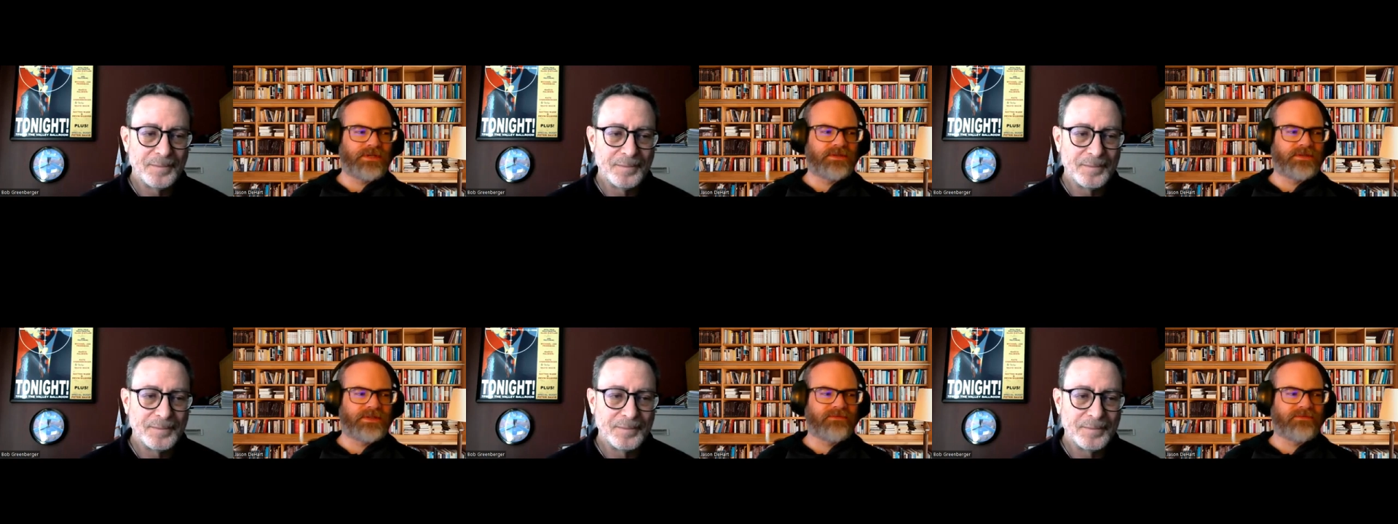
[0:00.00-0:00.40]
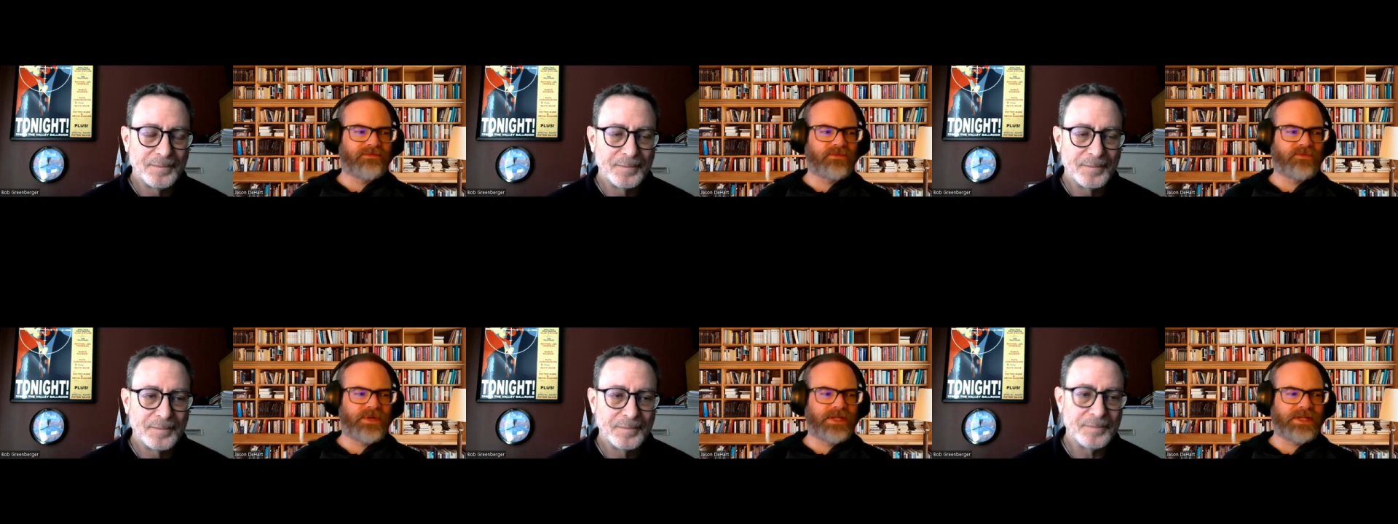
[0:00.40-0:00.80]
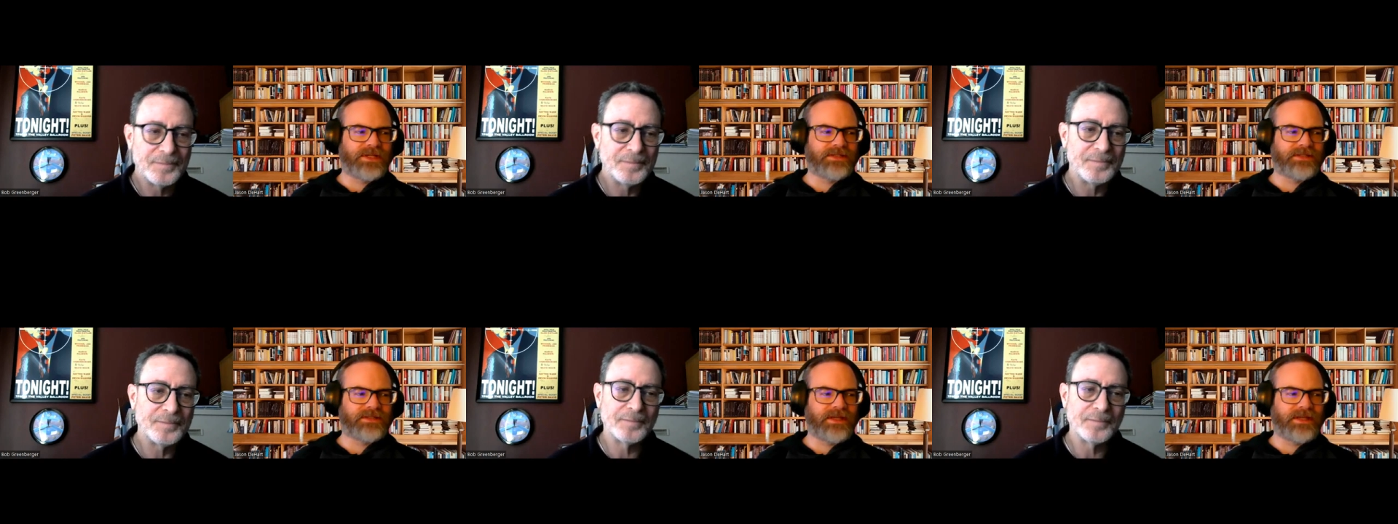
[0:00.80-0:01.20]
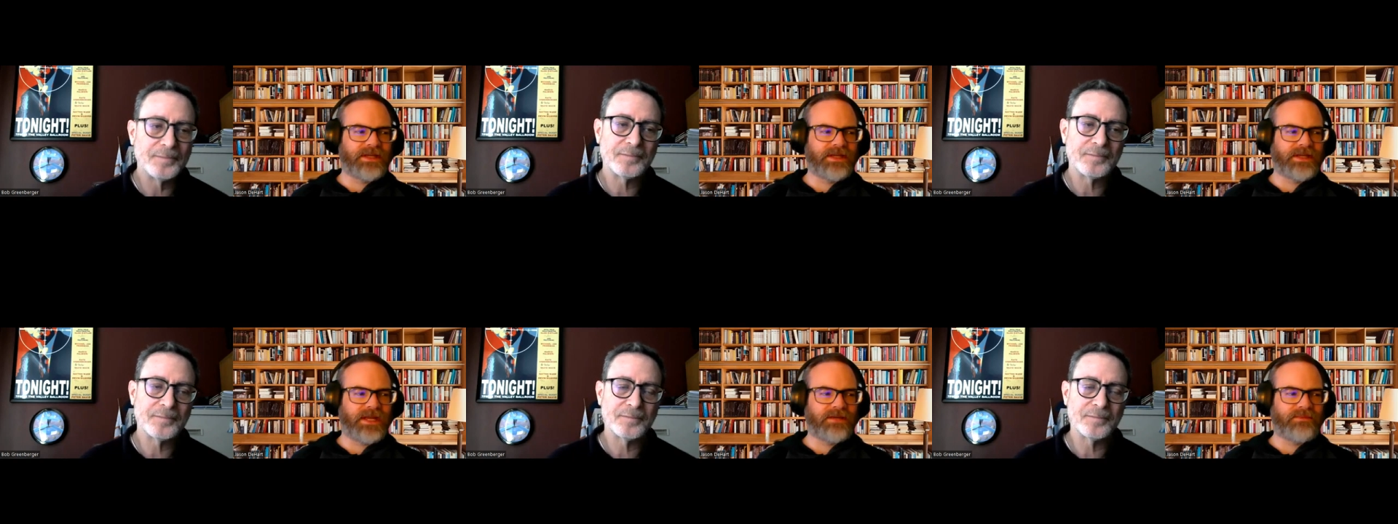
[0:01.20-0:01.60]
Speaker 1: the different ways
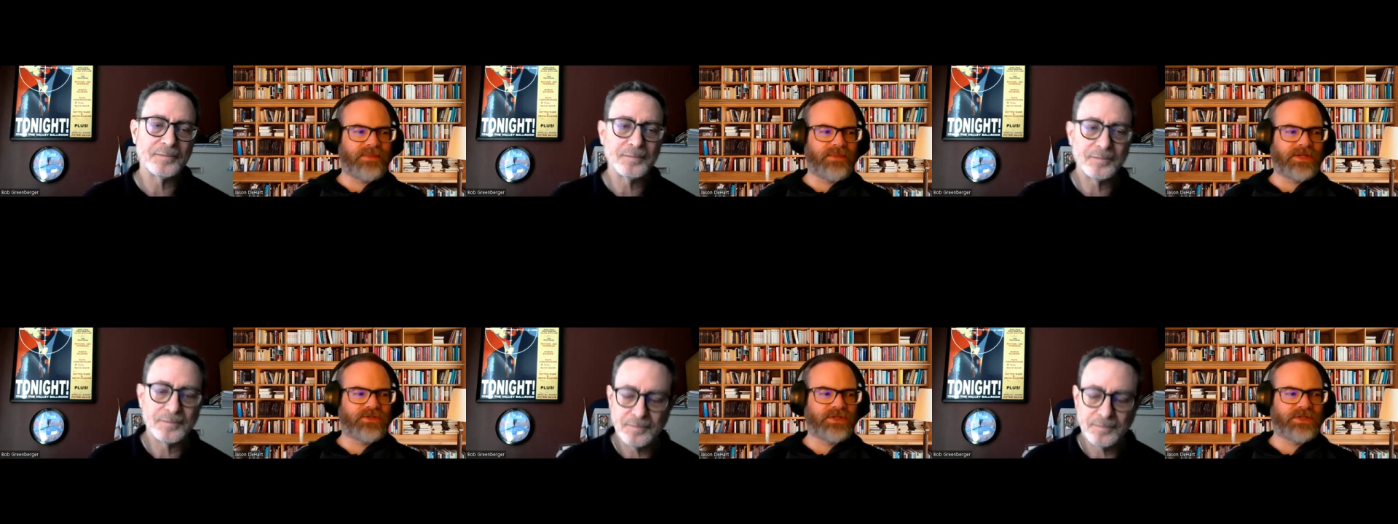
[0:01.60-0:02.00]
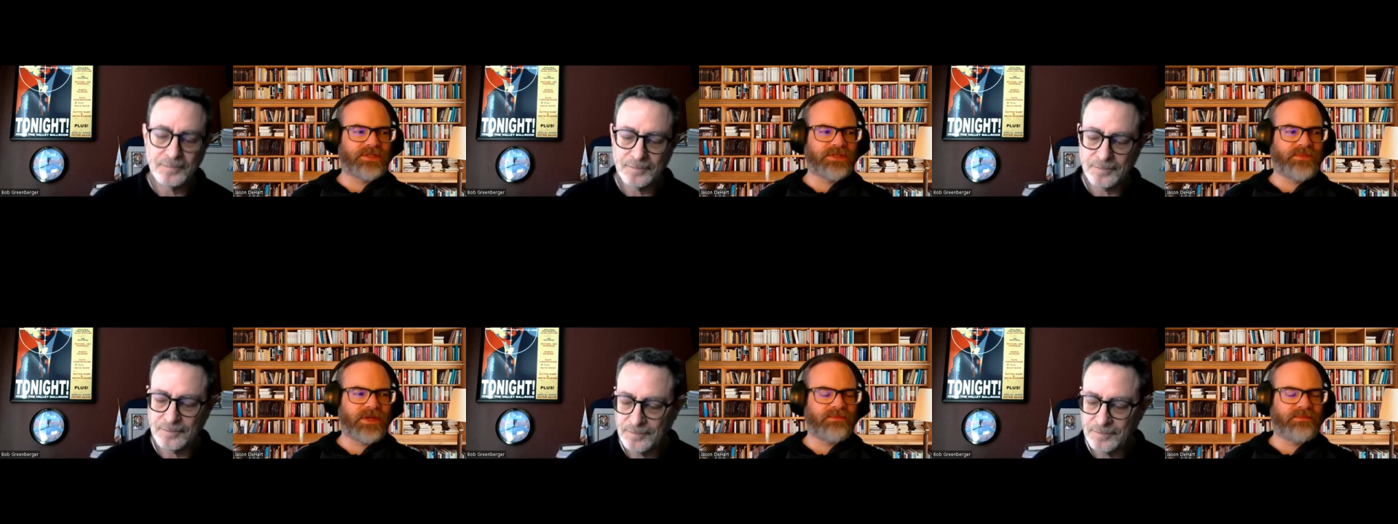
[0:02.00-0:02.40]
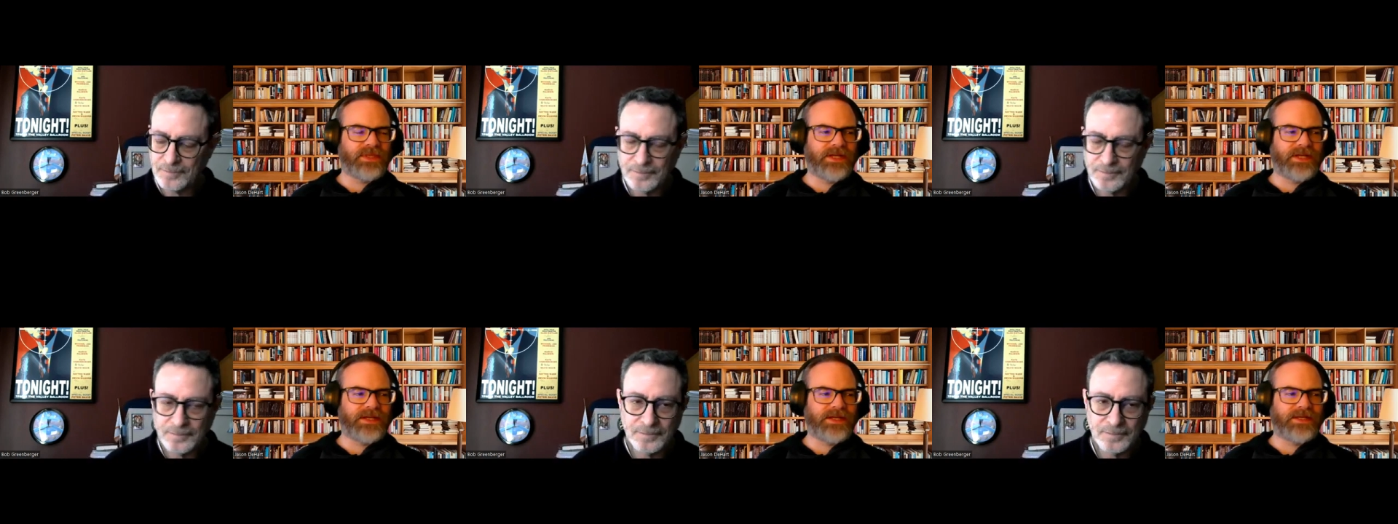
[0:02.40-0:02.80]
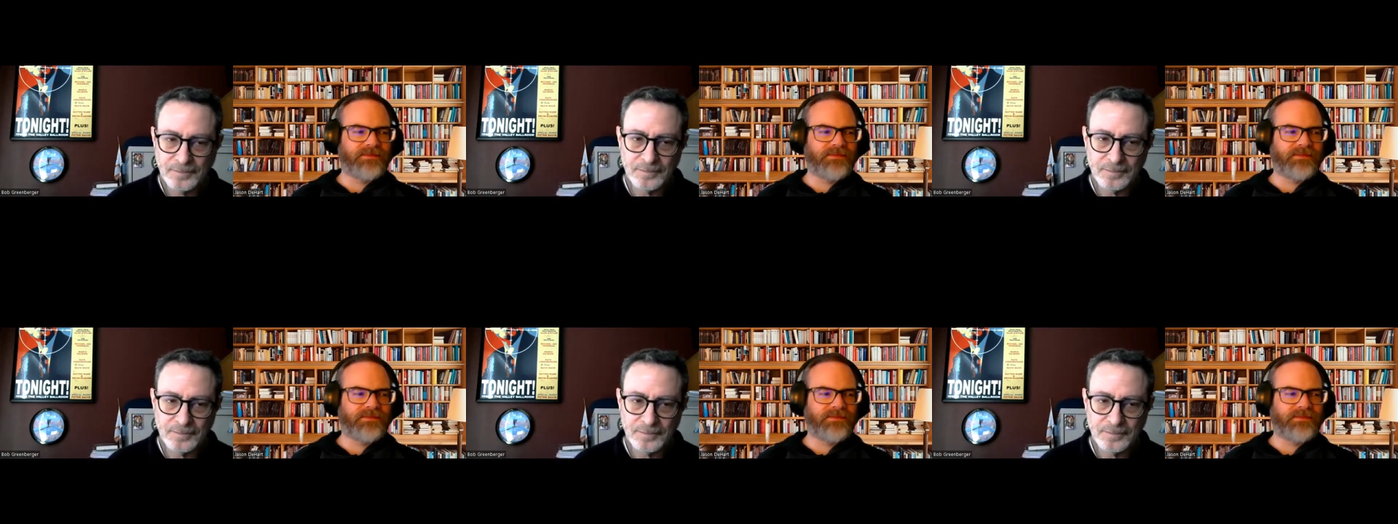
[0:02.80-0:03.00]
that animation has been applied.